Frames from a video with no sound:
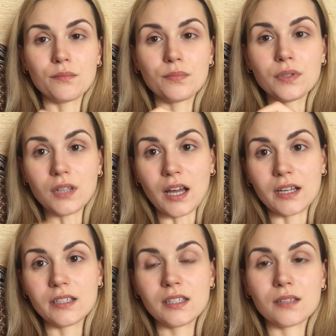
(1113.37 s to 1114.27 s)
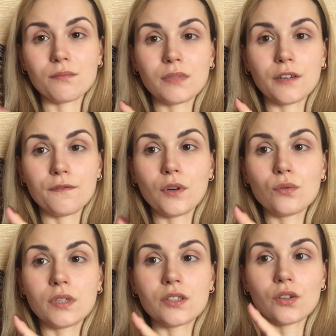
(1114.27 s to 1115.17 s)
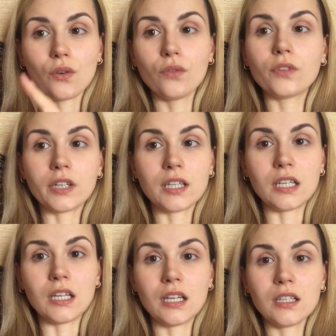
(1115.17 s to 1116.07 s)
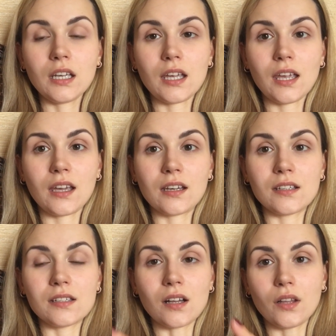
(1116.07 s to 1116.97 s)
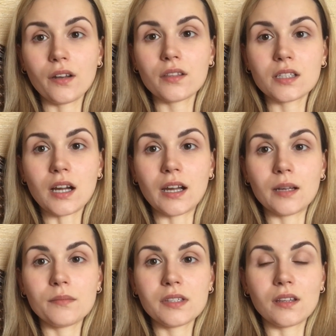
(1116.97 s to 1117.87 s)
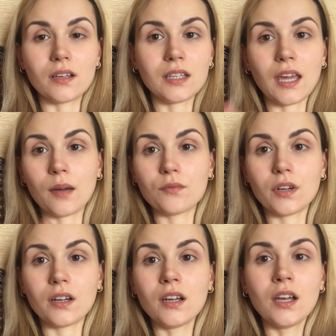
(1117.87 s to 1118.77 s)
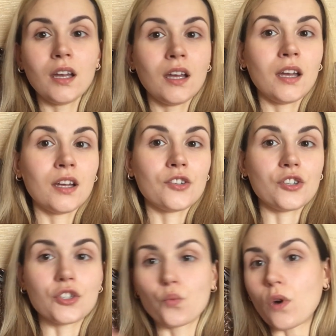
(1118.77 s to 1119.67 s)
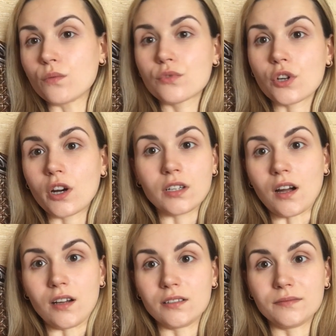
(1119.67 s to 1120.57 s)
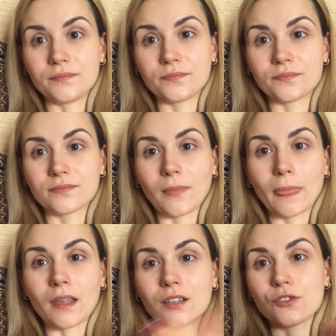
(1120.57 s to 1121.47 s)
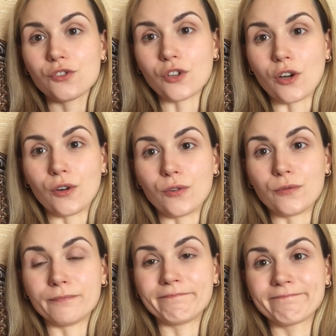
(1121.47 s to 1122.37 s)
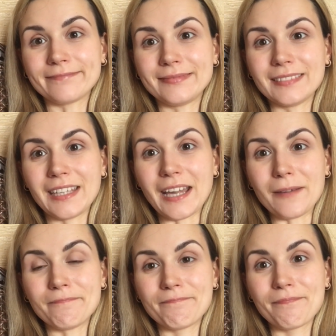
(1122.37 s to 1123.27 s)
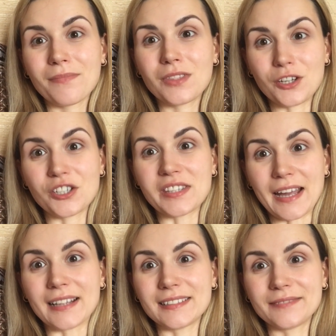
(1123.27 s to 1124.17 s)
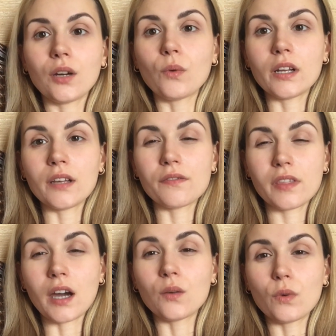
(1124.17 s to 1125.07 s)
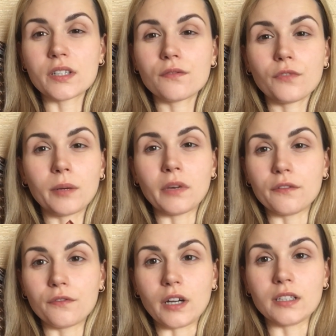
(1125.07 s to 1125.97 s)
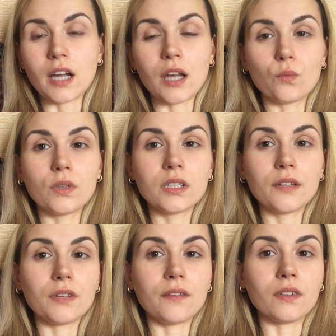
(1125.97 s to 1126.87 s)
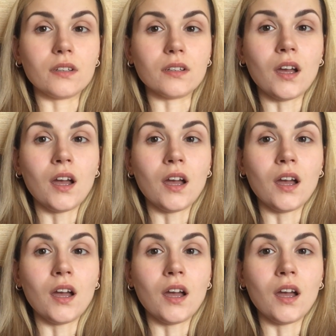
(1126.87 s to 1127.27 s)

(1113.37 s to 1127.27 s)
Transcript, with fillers: Plus, my phone is overheating and a lot of the times the camera just won't turn on. So yeah, there's that. You know what? If that wasn't for my friend, I wouldn't have even